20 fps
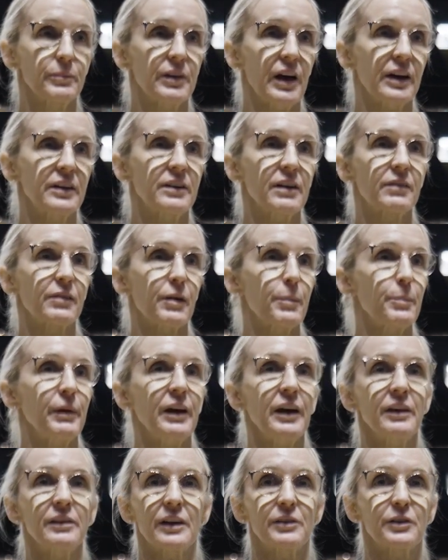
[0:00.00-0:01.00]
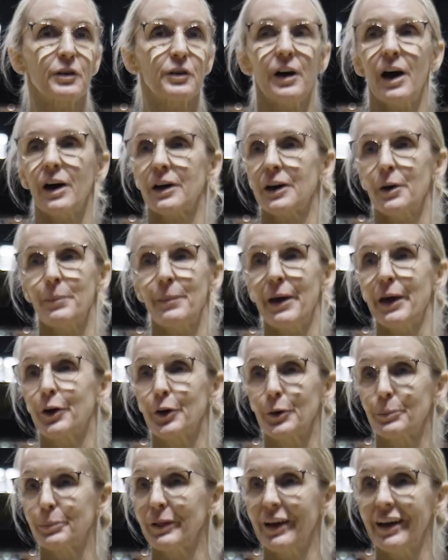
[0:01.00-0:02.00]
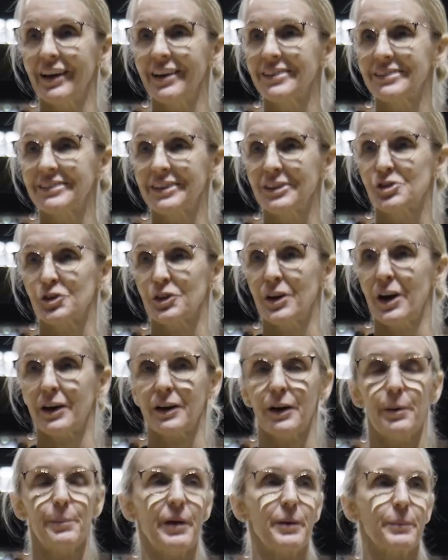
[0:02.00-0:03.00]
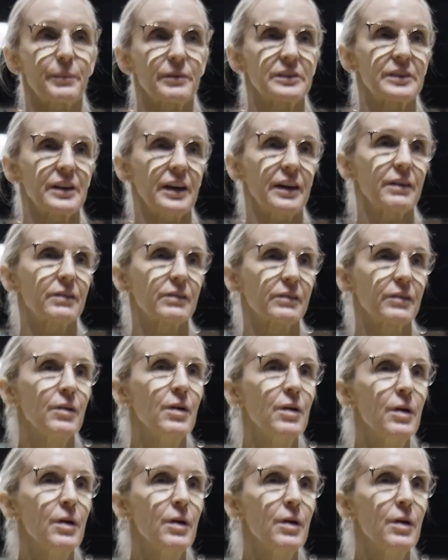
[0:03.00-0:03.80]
That doesn't mean that they're not going to make good plays, that you're not going to make mistakes.